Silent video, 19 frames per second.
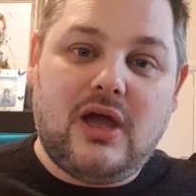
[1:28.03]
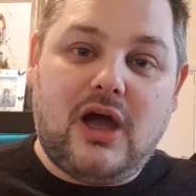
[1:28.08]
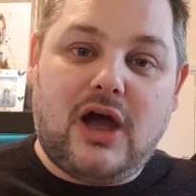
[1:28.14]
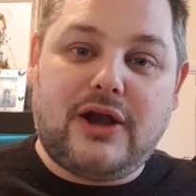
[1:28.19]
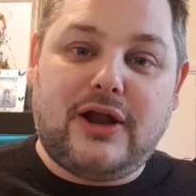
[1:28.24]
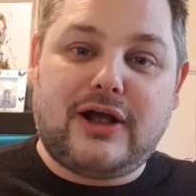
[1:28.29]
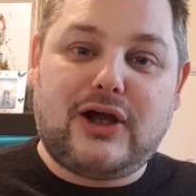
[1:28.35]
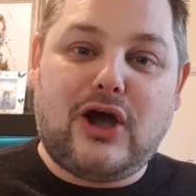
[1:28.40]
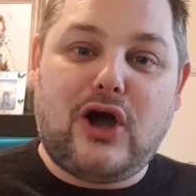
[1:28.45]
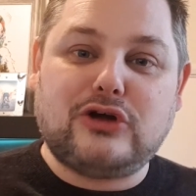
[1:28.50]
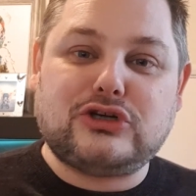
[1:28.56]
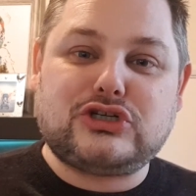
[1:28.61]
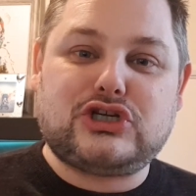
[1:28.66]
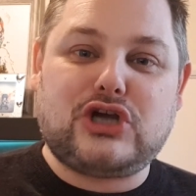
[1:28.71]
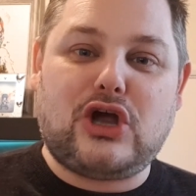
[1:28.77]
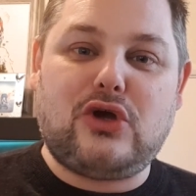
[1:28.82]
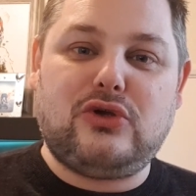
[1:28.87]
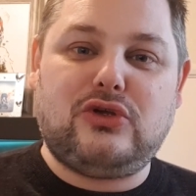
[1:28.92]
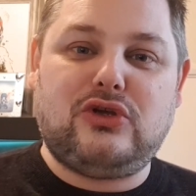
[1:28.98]
And I can't
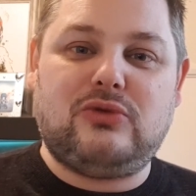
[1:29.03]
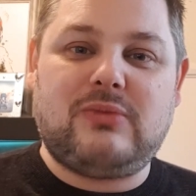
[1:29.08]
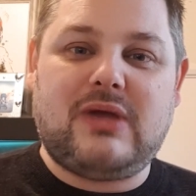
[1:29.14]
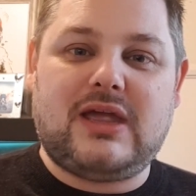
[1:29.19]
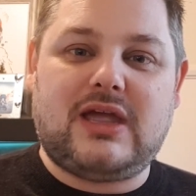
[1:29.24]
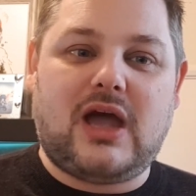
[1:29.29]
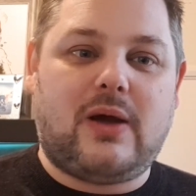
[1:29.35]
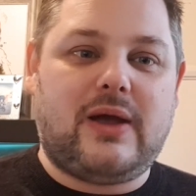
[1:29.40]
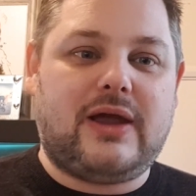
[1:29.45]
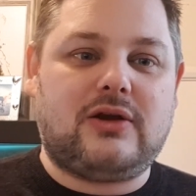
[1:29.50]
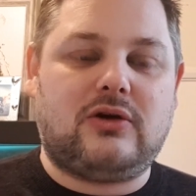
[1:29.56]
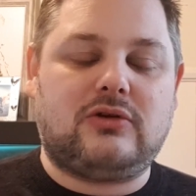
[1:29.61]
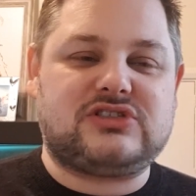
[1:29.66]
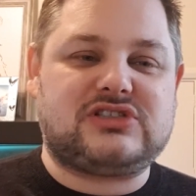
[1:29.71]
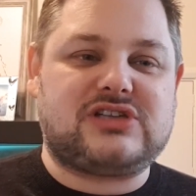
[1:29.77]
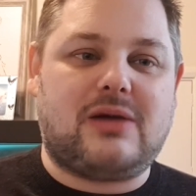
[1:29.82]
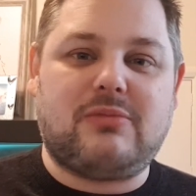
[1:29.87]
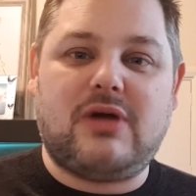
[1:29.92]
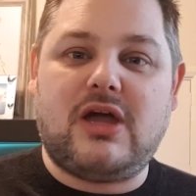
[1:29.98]
show you me going on
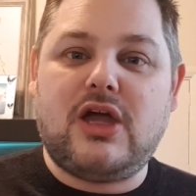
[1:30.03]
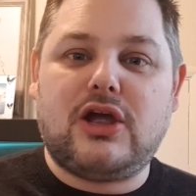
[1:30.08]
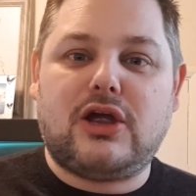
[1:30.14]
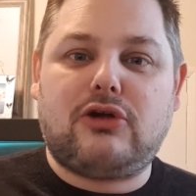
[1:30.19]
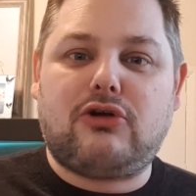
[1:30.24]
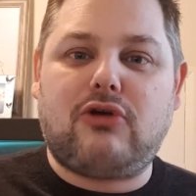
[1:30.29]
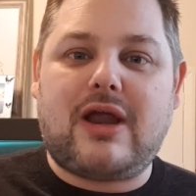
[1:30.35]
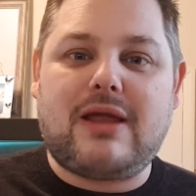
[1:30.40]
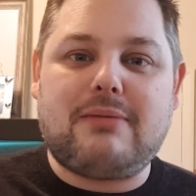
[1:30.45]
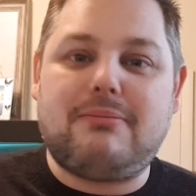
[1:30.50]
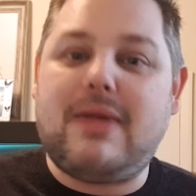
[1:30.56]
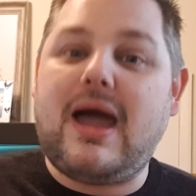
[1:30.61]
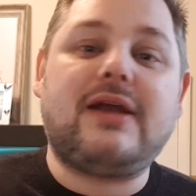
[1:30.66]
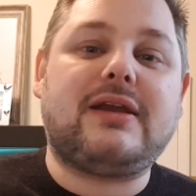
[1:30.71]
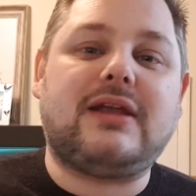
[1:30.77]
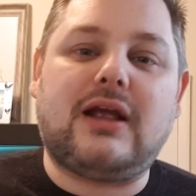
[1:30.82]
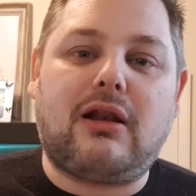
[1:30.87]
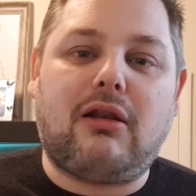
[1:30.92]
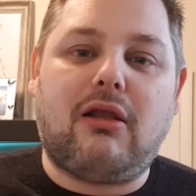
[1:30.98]
some great
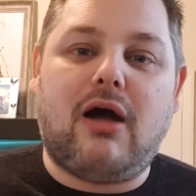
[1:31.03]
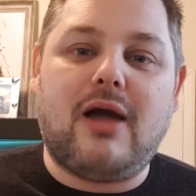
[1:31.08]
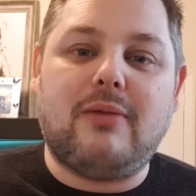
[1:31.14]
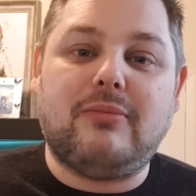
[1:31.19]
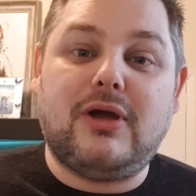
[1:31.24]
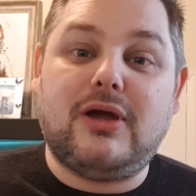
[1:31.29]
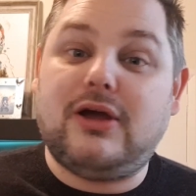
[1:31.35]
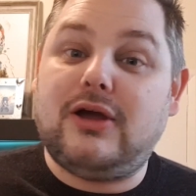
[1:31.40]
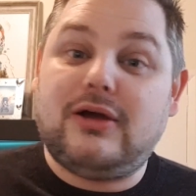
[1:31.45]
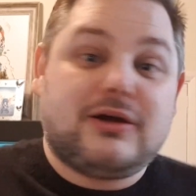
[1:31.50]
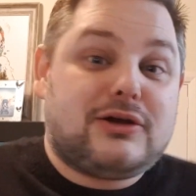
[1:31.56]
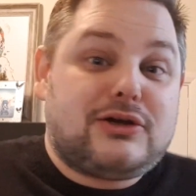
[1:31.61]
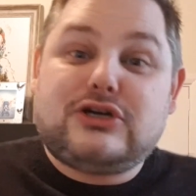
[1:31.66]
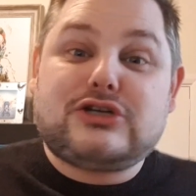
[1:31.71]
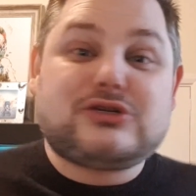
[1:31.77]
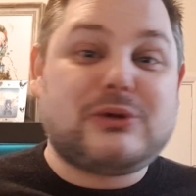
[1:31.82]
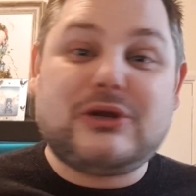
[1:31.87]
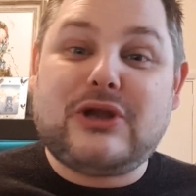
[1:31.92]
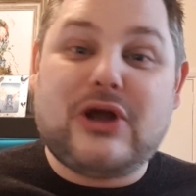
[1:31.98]
mountain climb
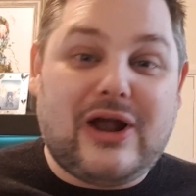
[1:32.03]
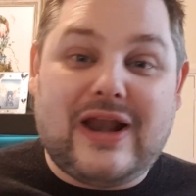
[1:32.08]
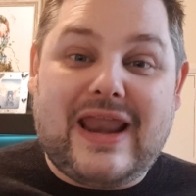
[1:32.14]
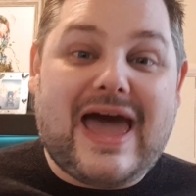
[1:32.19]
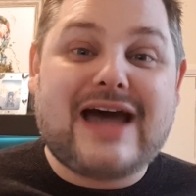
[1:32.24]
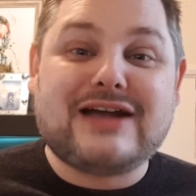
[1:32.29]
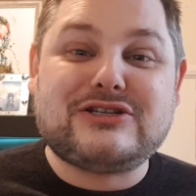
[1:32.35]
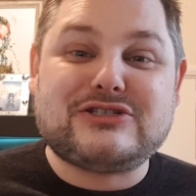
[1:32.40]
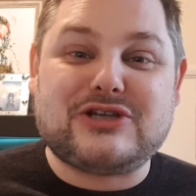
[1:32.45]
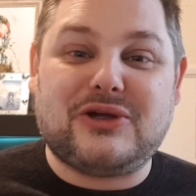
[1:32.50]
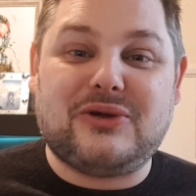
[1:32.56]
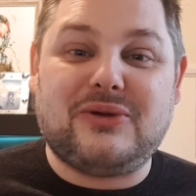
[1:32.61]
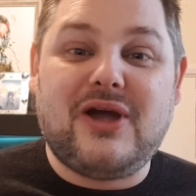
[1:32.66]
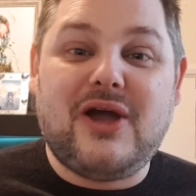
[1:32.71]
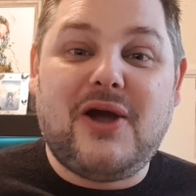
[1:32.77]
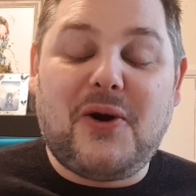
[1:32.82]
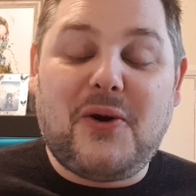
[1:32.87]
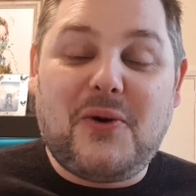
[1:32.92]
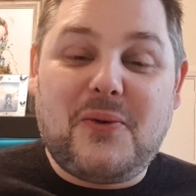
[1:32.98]
because we're not allowed to.
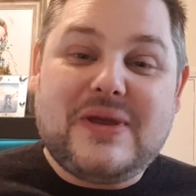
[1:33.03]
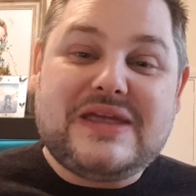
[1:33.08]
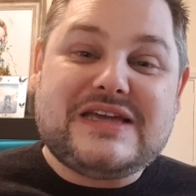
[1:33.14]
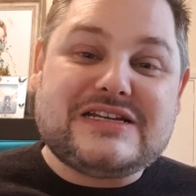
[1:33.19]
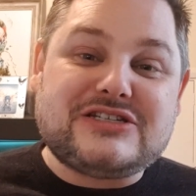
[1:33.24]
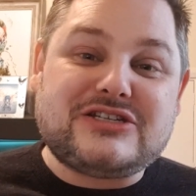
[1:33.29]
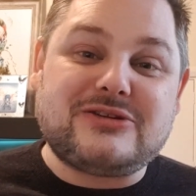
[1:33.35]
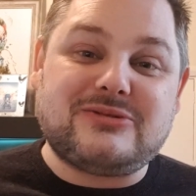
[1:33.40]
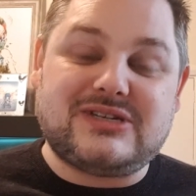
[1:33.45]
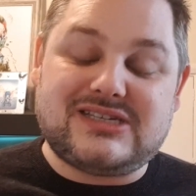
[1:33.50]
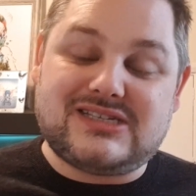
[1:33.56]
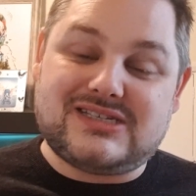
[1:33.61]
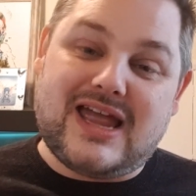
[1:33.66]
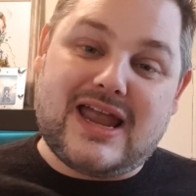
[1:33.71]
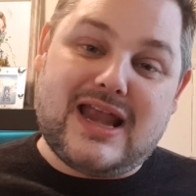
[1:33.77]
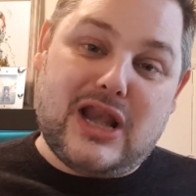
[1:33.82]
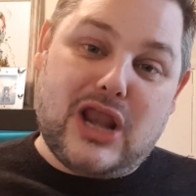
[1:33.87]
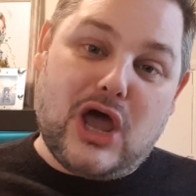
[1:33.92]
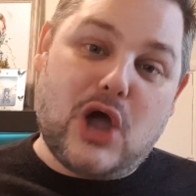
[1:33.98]
All we can do is
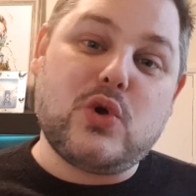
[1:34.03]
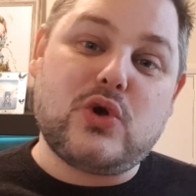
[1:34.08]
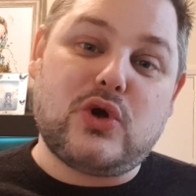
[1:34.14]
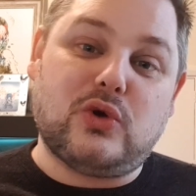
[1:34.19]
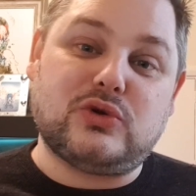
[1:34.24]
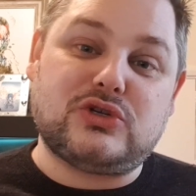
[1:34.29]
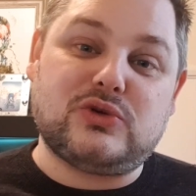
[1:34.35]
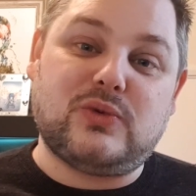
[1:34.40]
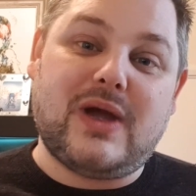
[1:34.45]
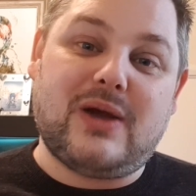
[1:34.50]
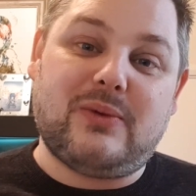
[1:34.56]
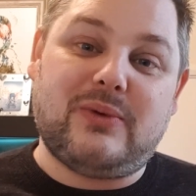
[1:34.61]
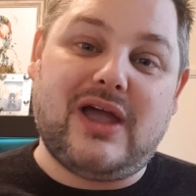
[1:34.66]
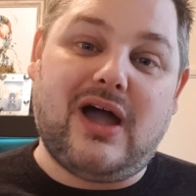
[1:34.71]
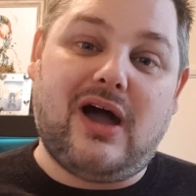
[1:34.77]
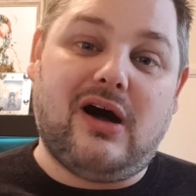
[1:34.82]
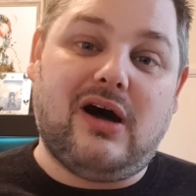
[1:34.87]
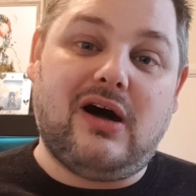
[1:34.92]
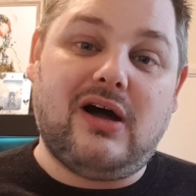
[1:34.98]
stay local to where we
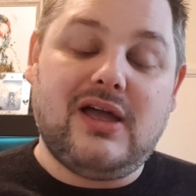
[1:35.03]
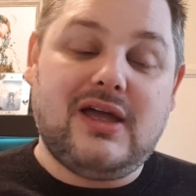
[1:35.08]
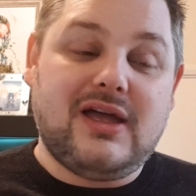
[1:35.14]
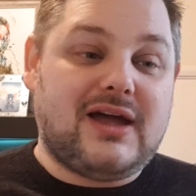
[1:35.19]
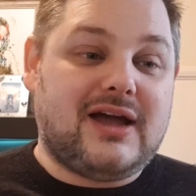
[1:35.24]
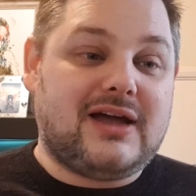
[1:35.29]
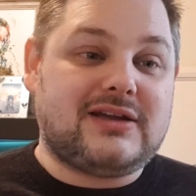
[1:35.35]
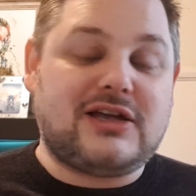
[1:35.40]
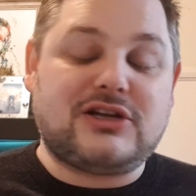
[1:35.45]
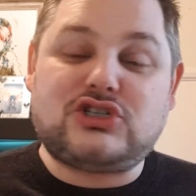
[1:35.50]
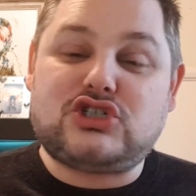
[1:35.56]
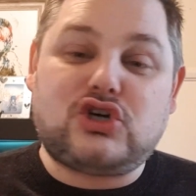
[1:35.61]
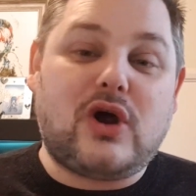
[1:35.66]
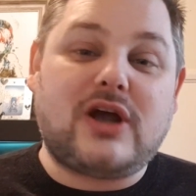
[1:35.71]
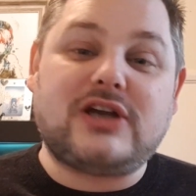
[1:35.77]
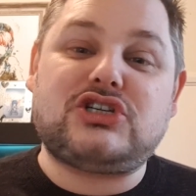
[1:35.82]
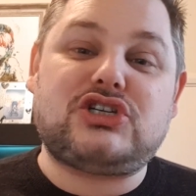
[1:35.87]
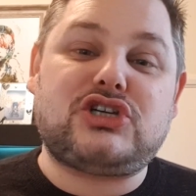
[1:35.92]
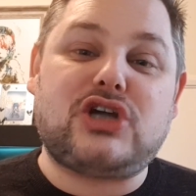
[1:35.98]
are and try
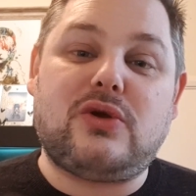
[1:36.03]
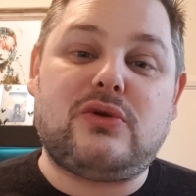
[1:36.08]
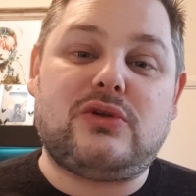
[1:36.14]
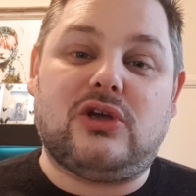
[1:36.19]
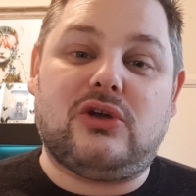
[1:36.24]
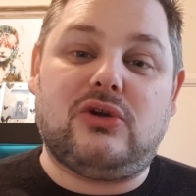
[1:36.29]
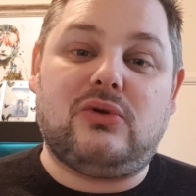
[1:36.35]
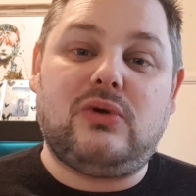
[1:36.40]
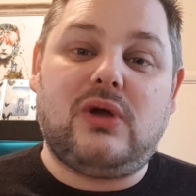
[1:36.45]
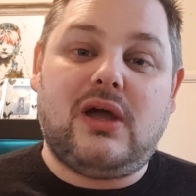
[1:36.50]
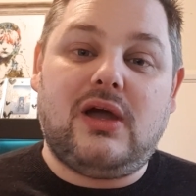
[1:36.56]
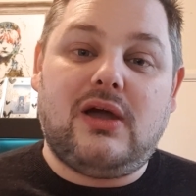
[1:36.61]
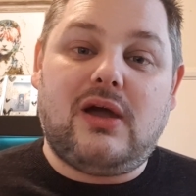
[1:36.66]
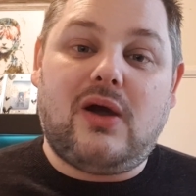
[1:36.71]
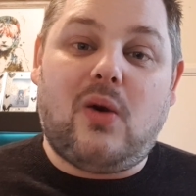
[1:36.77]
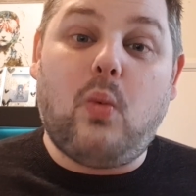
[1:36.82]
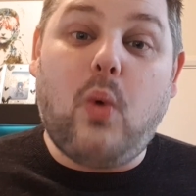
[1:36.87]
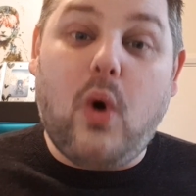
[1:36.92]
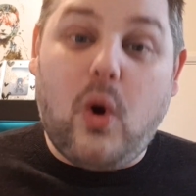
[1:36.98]
and show you
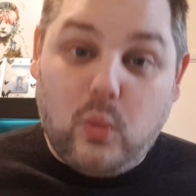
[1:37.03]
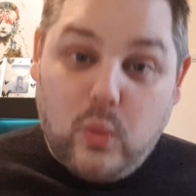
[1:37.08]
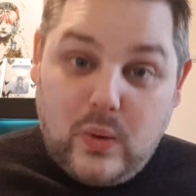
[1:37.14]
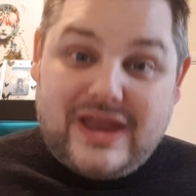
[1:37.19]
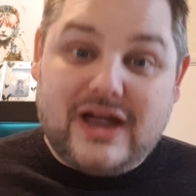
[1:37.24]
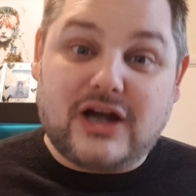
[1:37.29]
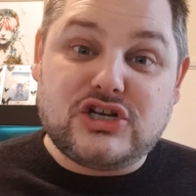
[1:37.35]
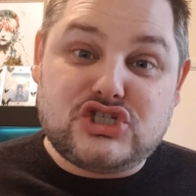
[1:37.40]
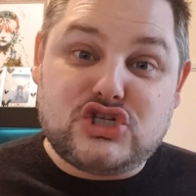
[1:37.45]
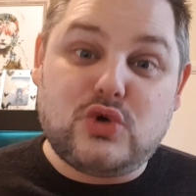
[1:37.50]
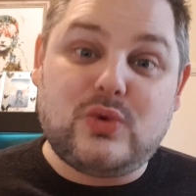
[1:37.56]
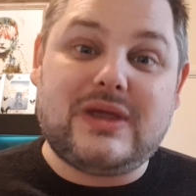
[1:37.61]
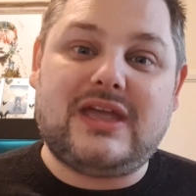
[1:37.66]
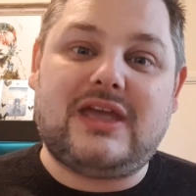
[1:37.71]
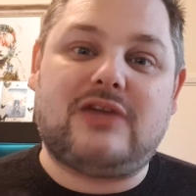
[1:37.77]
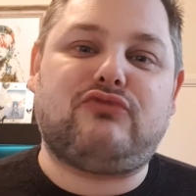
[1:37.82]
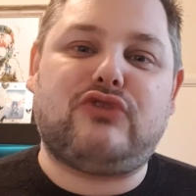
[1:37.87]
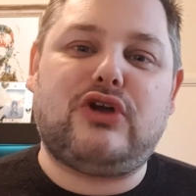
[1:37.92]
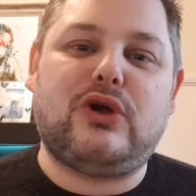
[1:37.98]
what we are doing
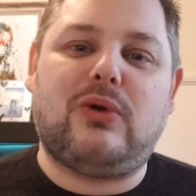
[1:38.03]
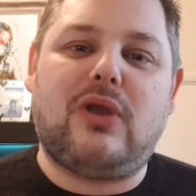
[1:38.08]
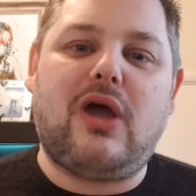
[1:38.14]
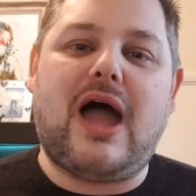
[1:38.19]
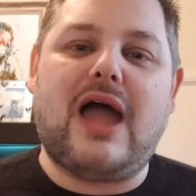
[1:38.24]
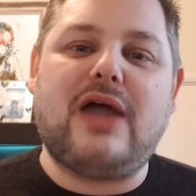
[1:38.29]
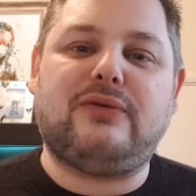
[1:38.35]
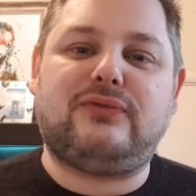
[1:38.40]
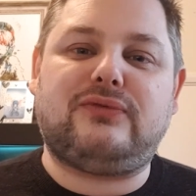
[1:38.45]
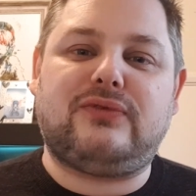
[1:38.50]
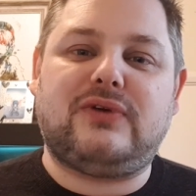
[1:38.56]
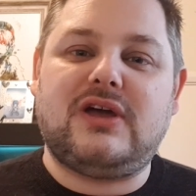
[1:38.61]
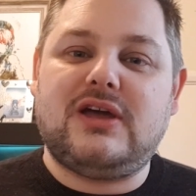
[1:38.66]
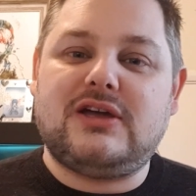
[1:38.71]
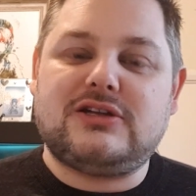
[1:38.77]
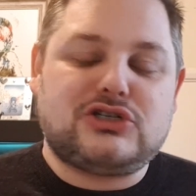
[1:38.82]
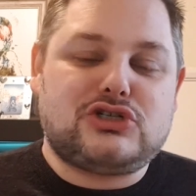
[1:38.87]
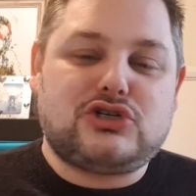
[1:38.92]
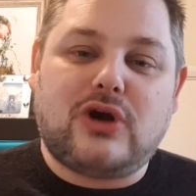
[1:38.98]
in real life
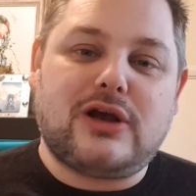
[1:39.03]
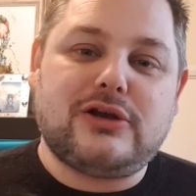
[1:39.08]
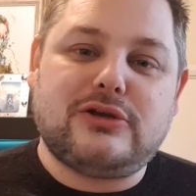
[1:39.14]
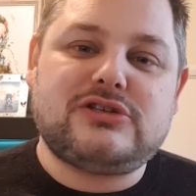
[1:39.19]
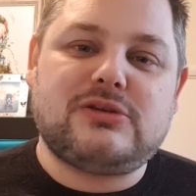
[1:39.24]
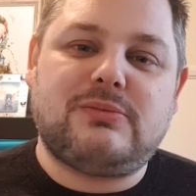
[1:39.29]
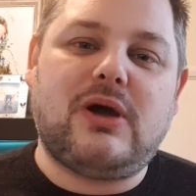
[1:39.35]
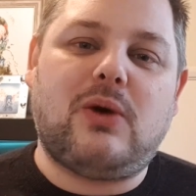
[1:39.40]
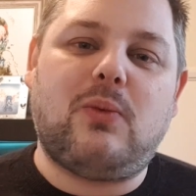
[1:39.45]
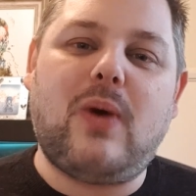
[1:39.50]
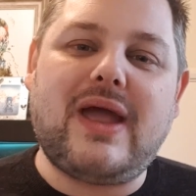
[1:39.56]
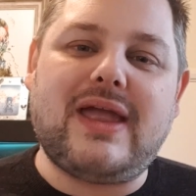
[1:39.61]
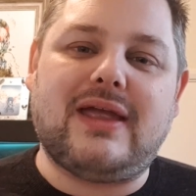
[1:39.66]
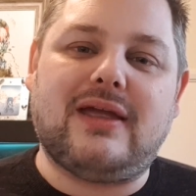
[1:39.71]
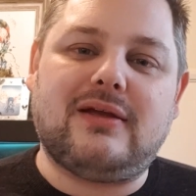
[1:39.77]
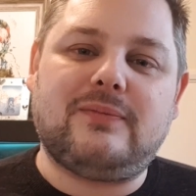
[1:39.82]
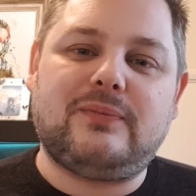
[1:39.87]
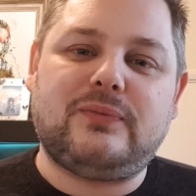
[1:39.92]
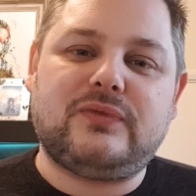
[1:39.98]
to try and lose a bit of weight.